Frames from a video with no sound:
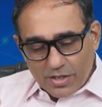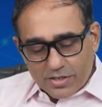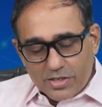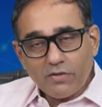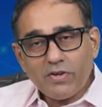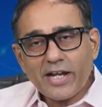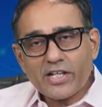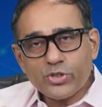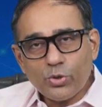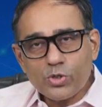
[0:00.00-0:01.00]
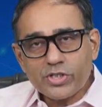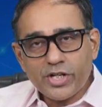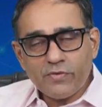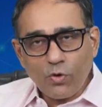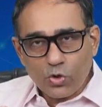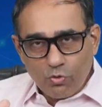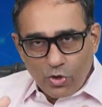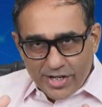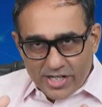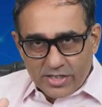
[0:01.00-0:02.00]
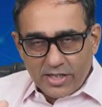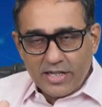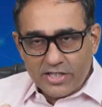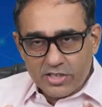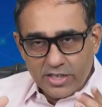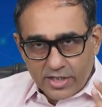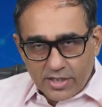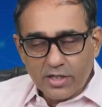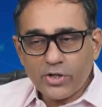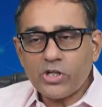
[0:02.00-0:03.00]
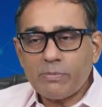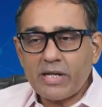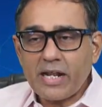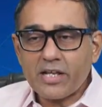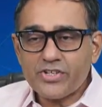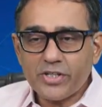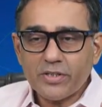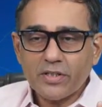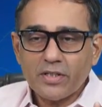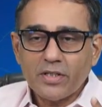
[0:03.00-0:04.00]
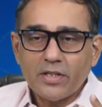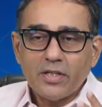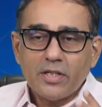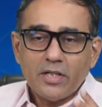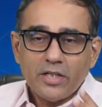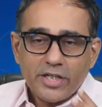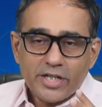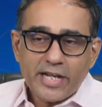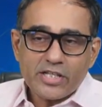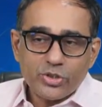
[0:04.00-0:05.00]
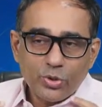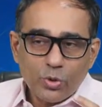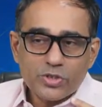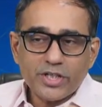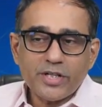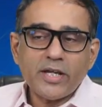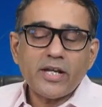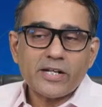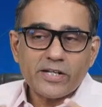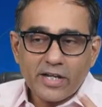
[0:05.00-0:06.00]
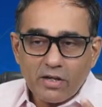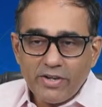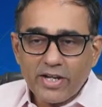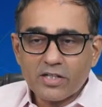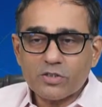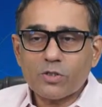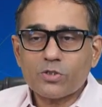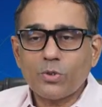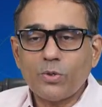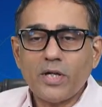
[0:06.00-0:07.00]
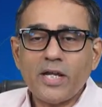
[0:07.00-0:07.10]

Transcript: Silver gets used in photovoltaic cell, that is a renewable energy. It gets used in electrical vehicles also.